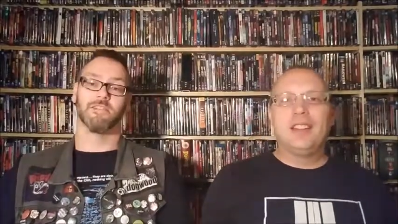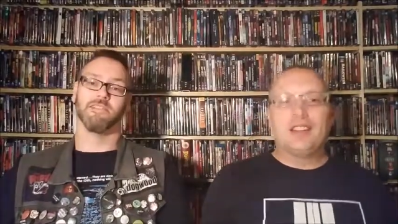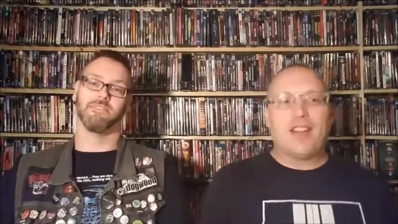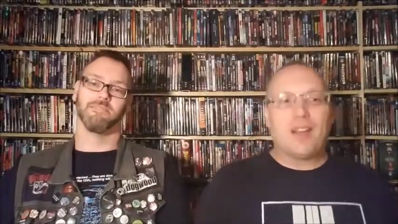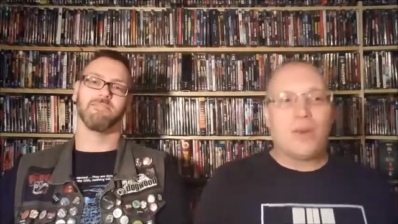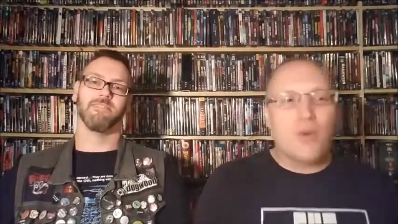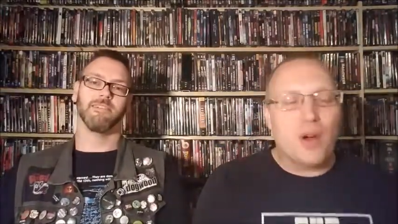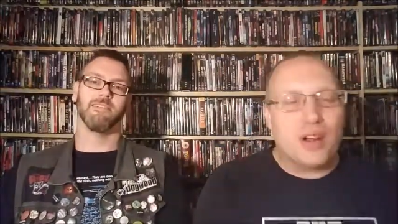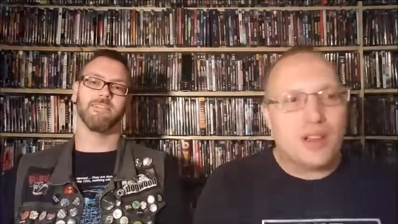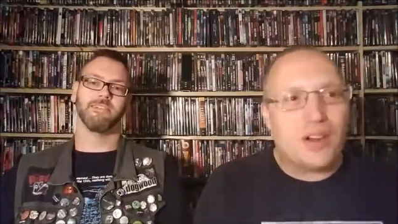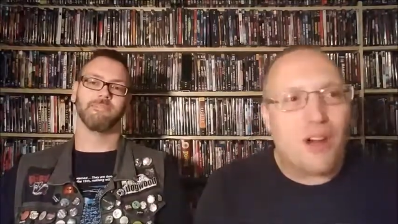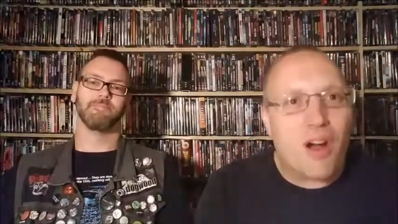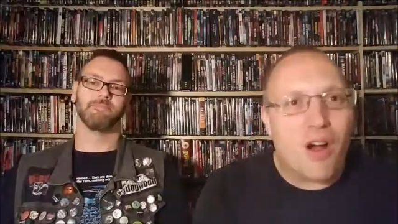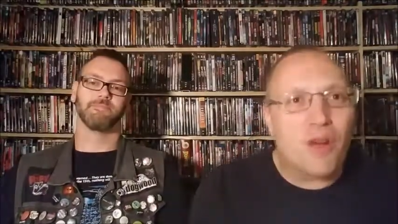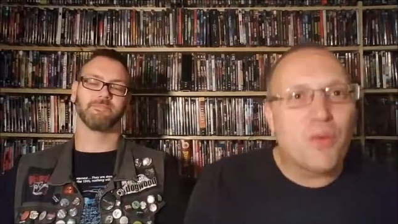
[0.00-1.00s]
Speaker 1: Like where
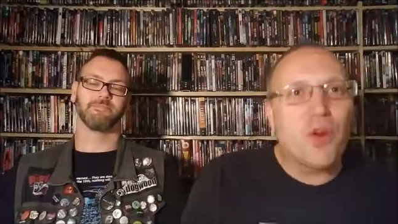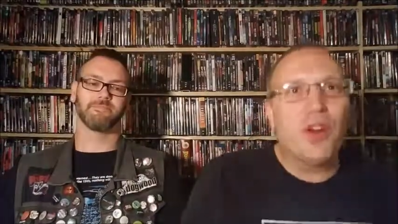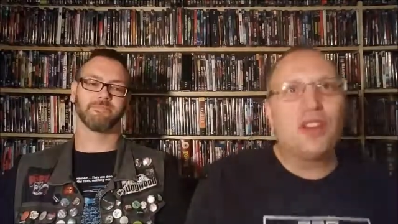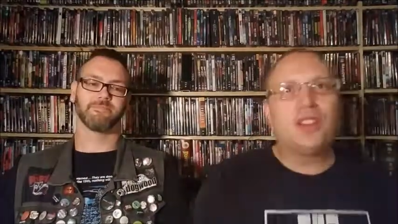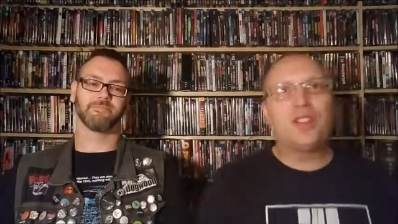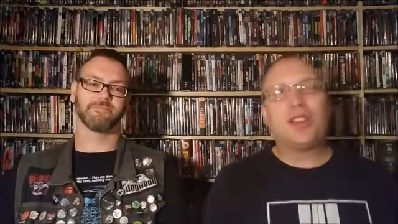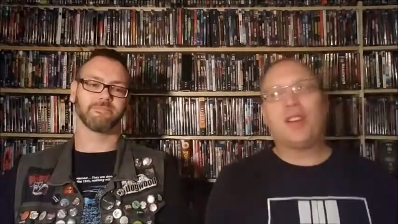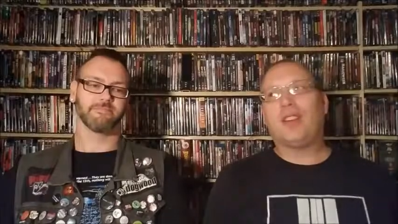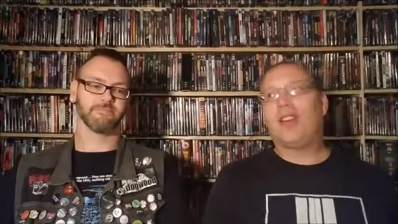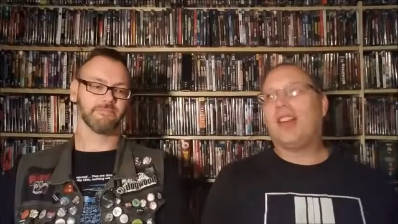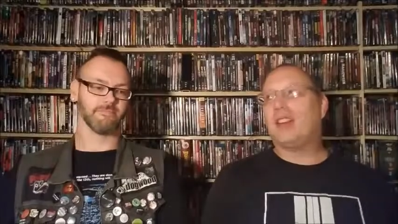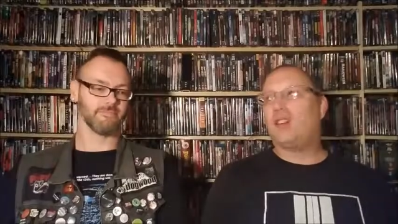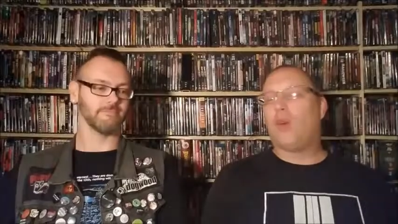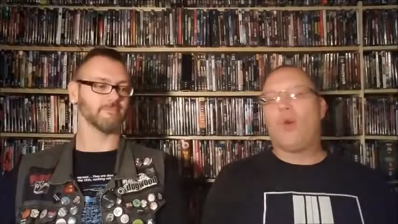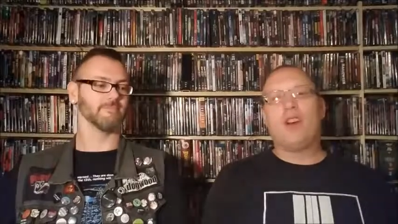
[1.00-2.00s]
there are woods, they're
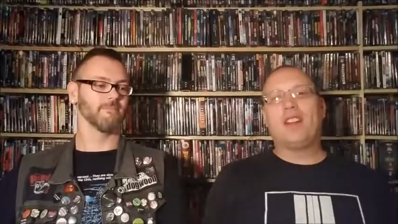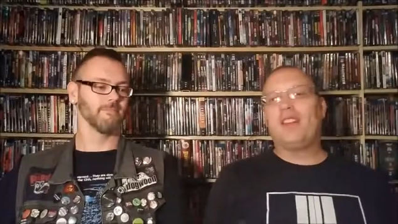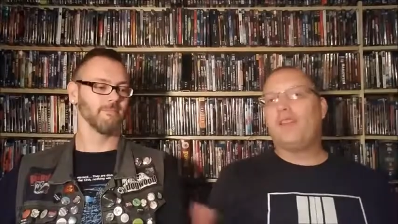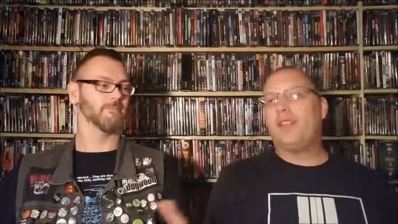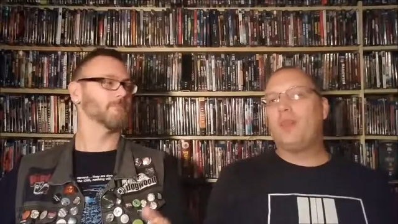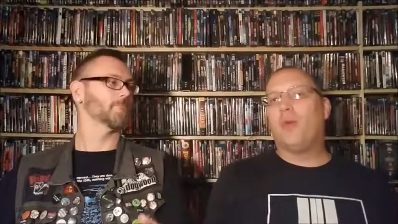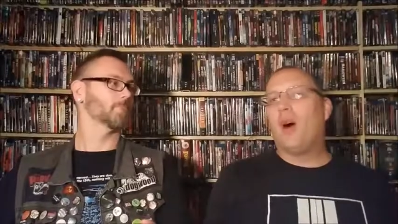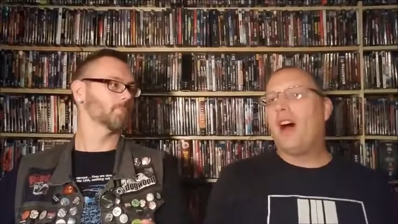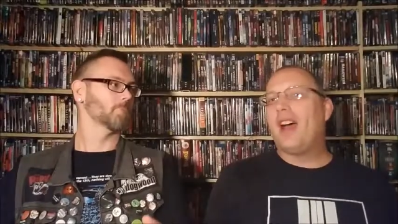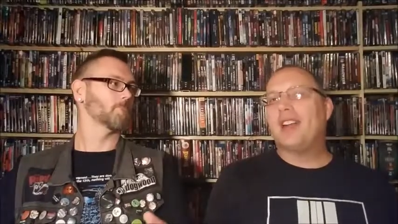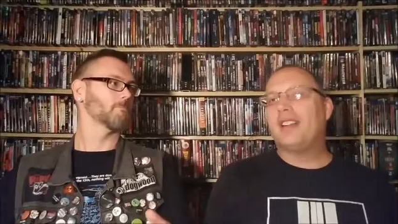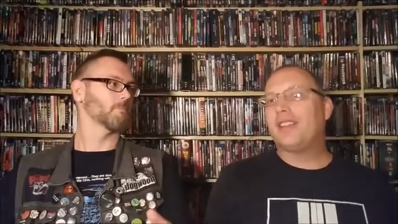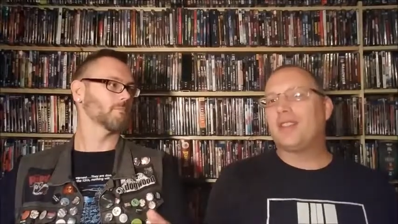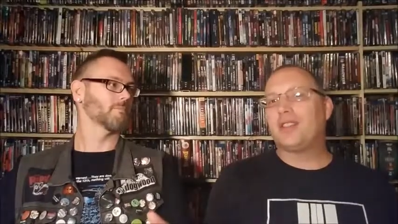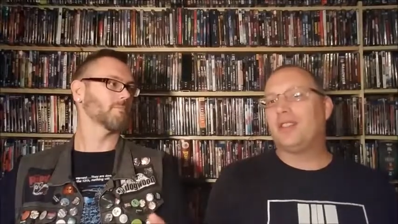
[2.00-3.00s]
like 20 feet
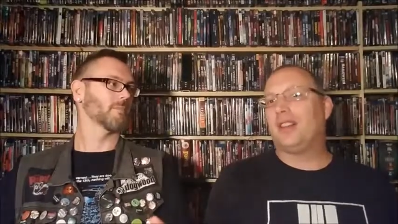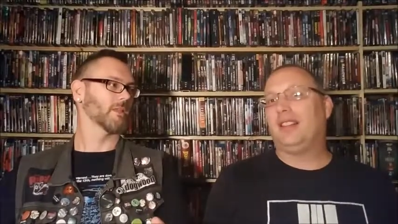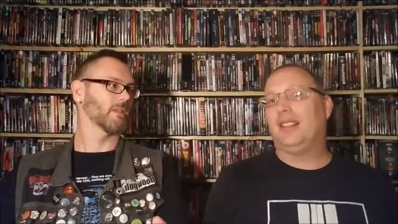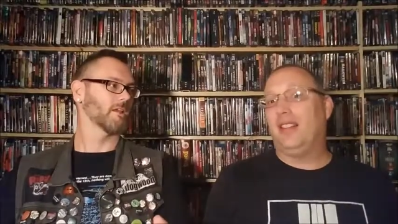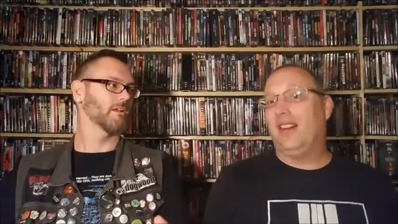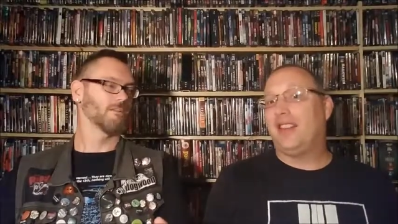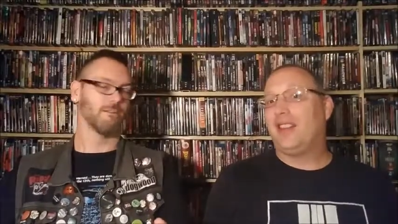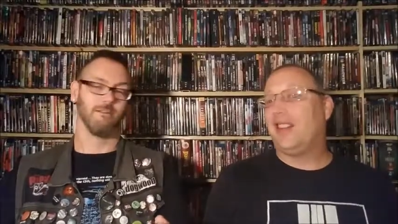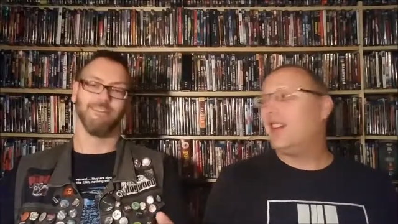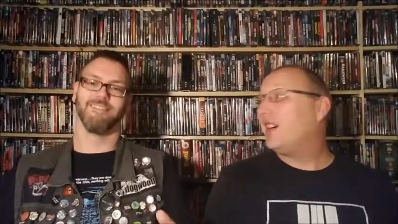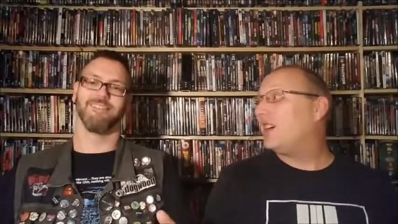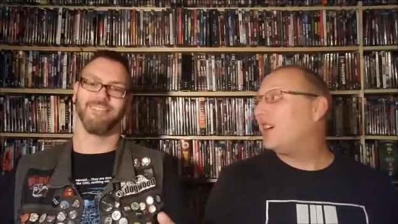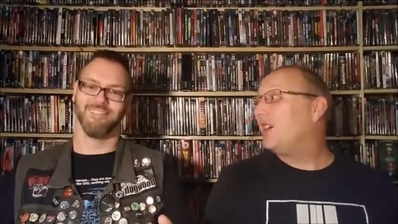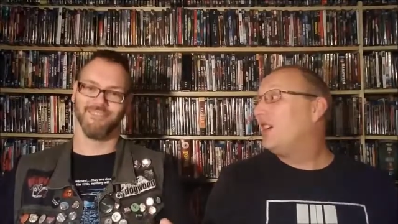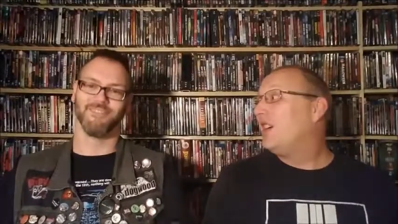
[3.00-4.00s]
wide. There's not a lot
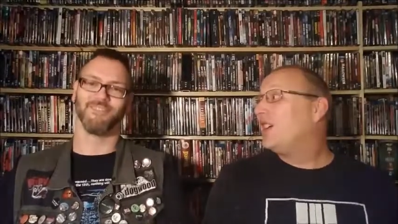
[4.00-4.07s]
there. right.